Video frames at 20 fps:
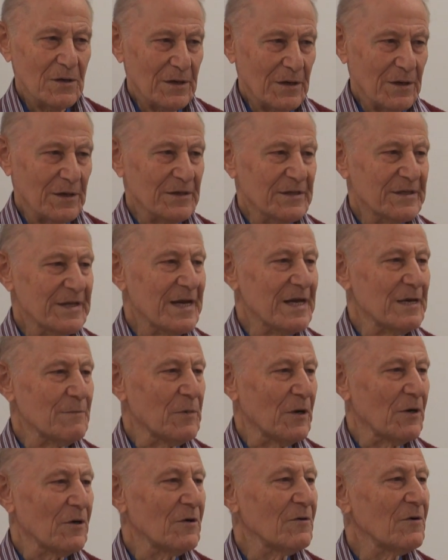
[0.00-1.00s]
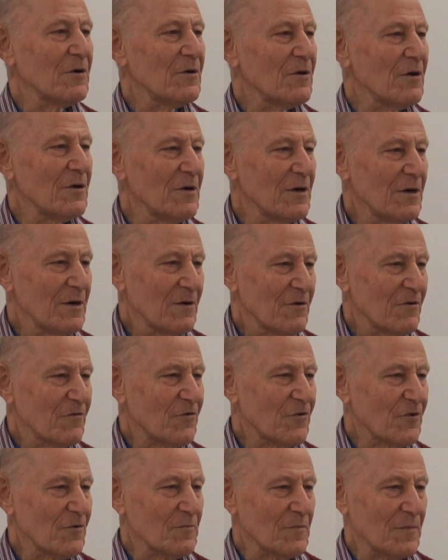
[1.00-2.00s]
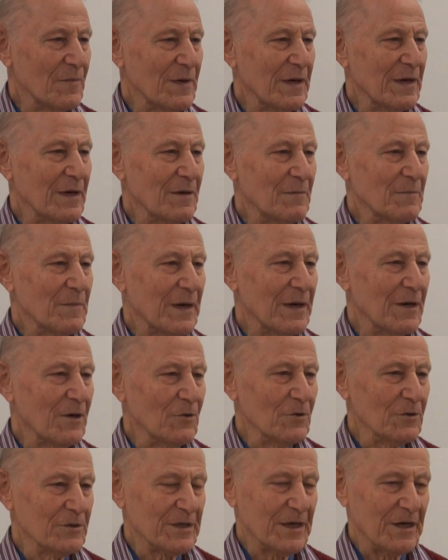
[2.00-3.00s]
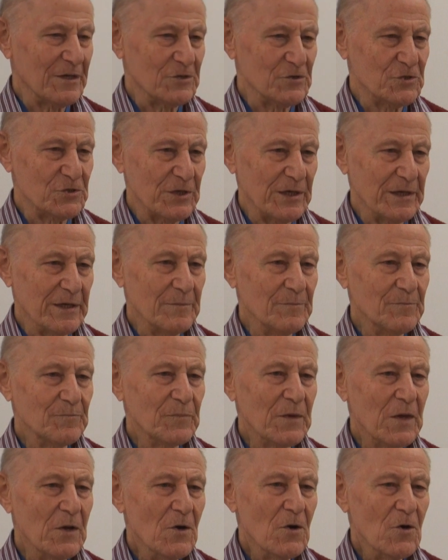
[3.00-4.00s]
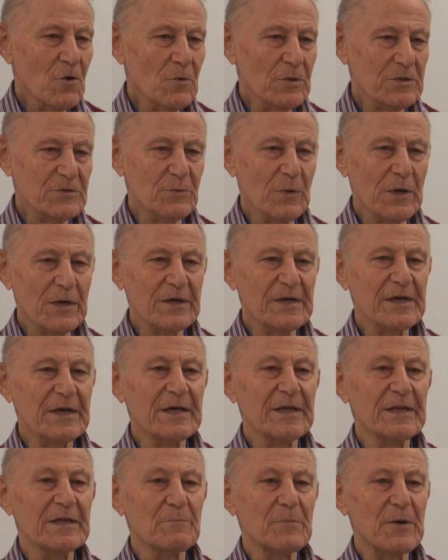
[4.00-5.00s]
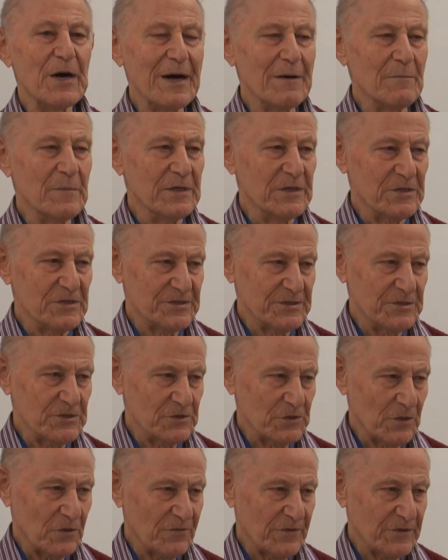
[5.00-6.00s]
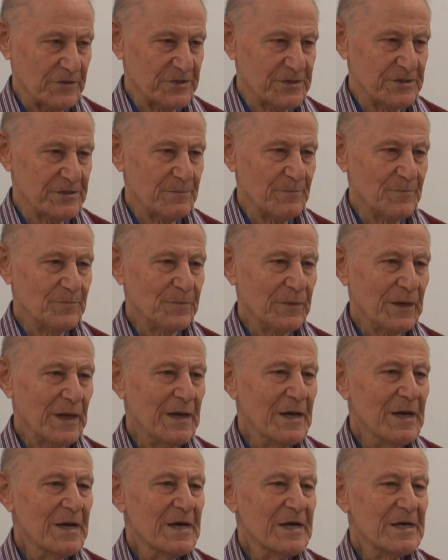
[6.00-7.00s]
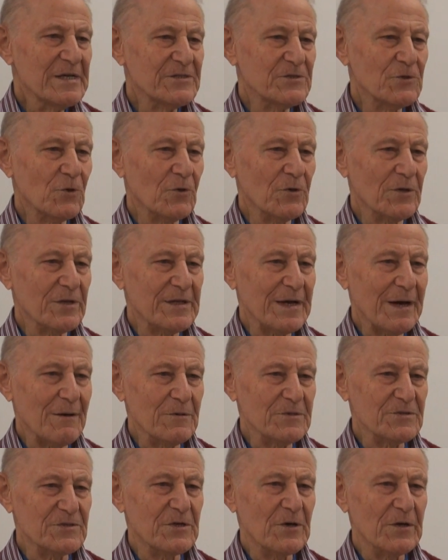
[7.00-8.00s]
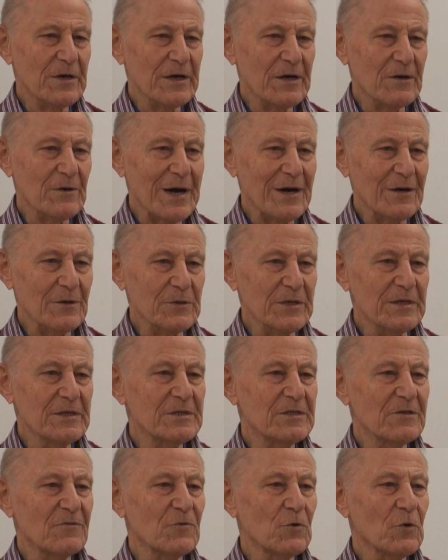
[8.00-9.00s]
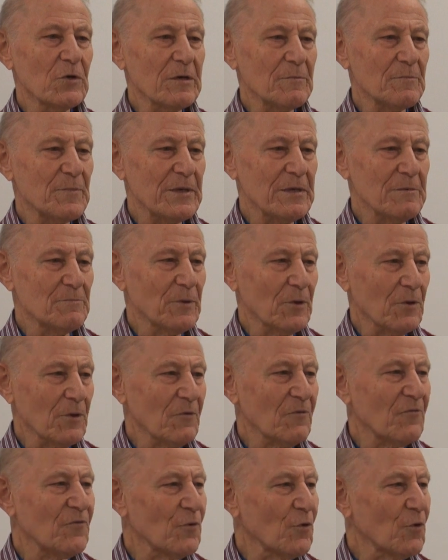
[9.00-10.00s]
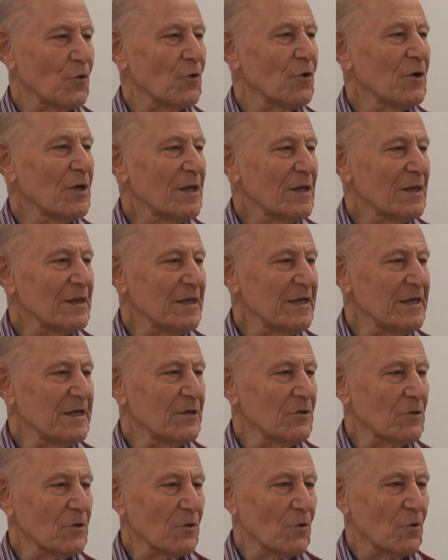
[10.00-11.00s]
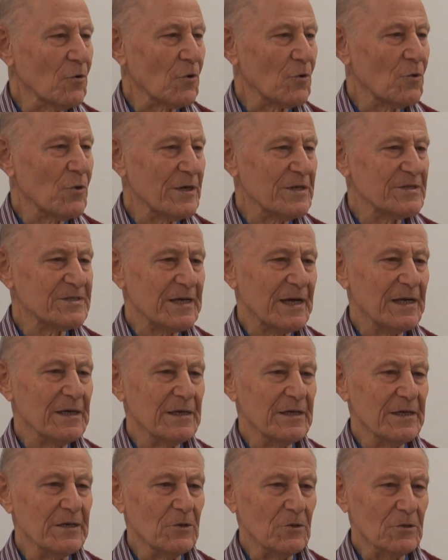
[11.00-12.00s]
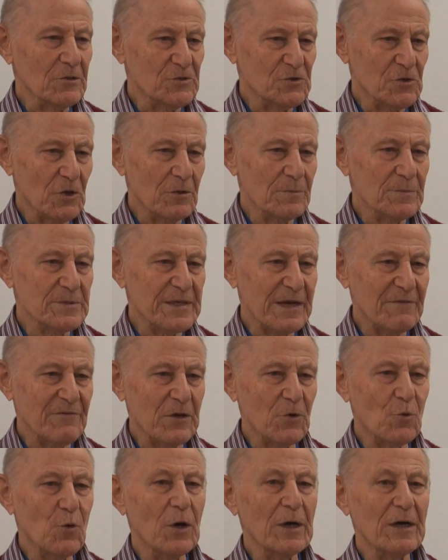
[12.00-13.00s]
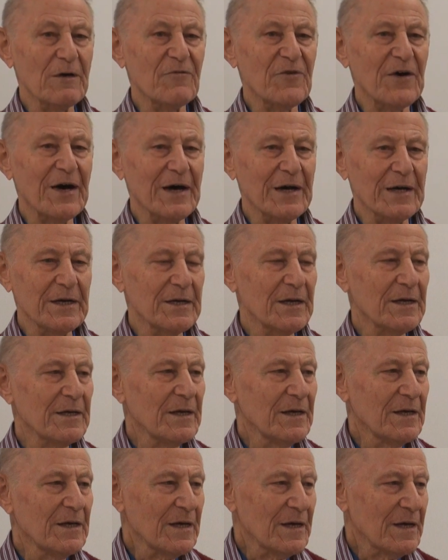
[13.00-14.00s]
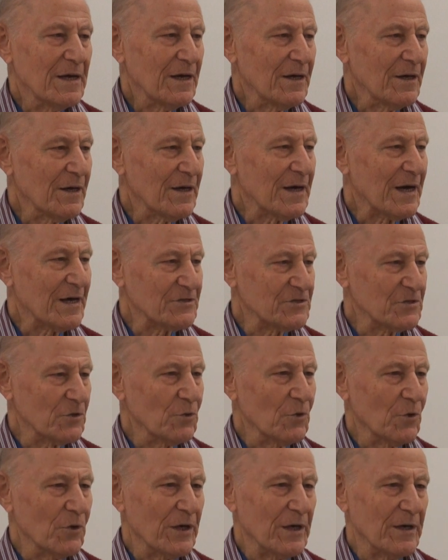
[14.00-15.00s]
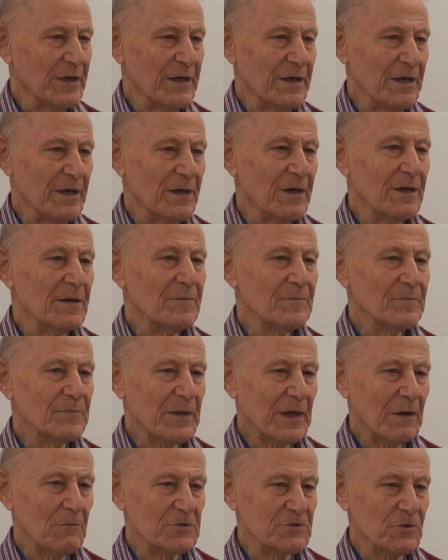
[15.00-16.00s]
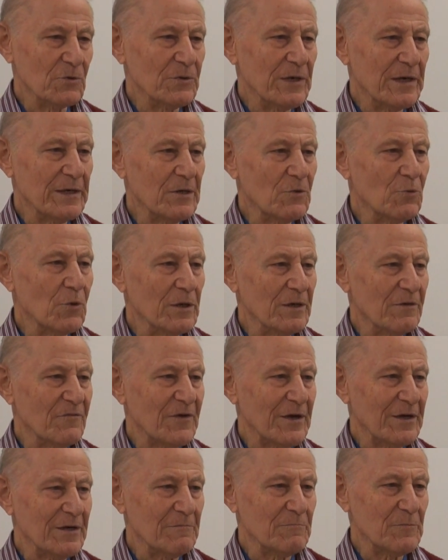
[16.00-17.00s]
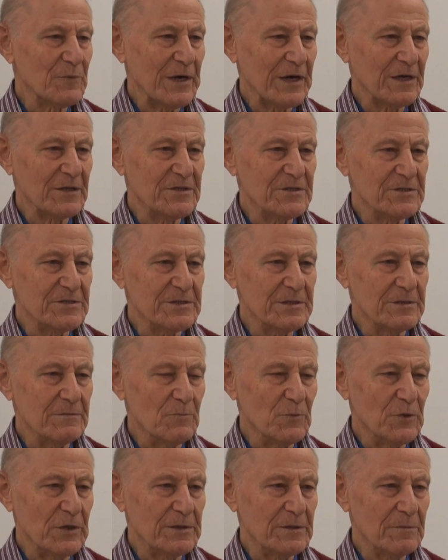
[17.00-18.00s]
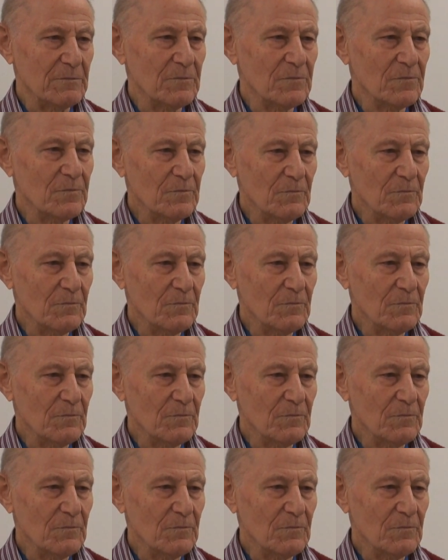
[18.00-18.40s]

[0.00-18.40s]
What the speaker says: and neighbor from my old country who was working in the Prime Minister's office. He saw that I was going around interviewing people for legal or quasi-legal jobs, having qualified as a lawyer here. I was already qualified and practiced in Britain